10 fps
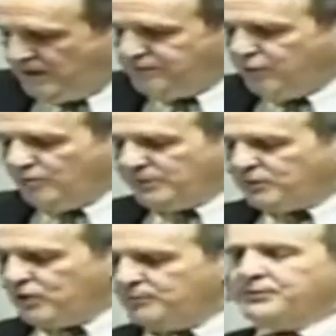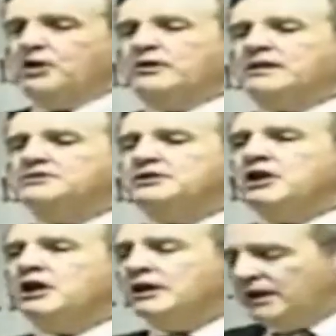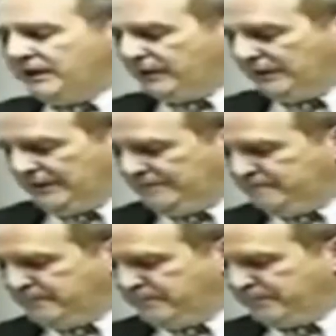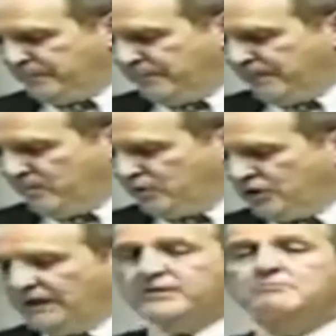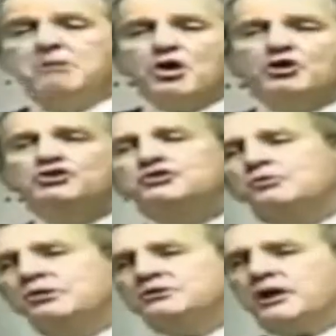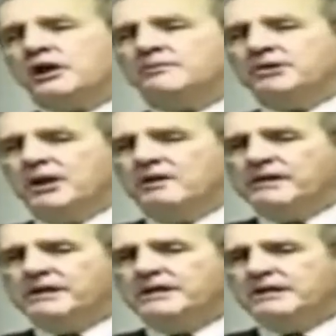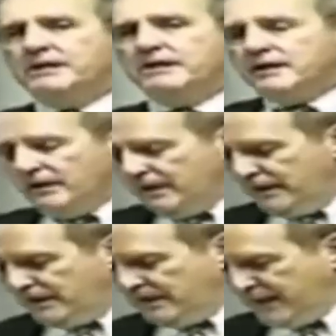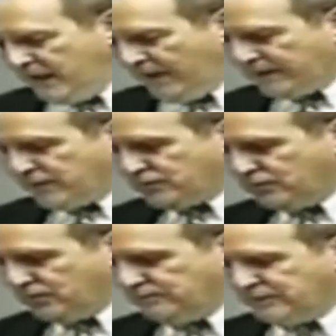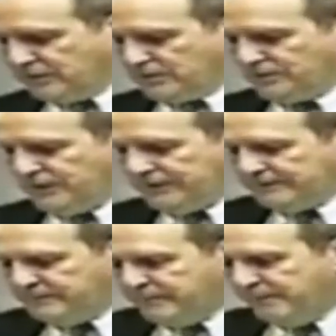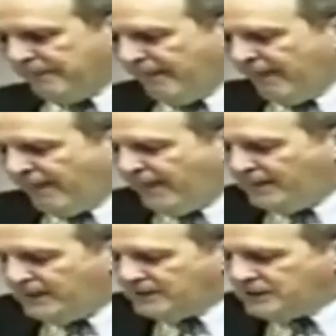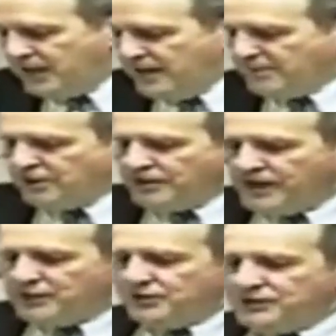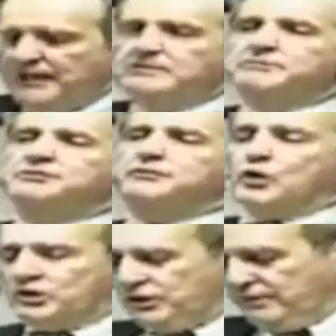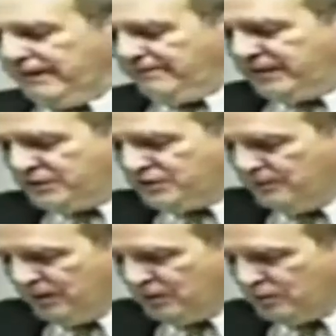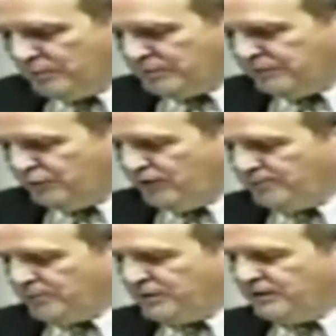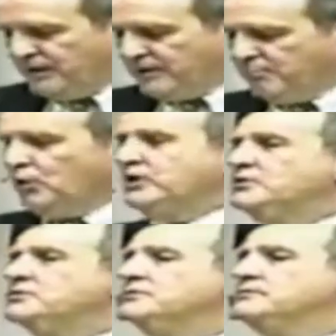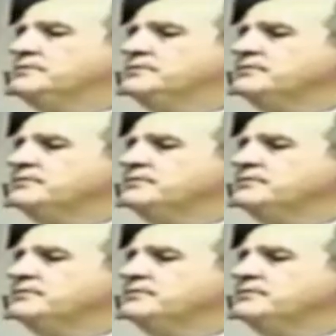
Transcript: He formed a group known as Young Italy, which later merged with the Carbonari, and he now had control of the whole thing. In time, other nations had the misfortune of having similar groups formed within their borders.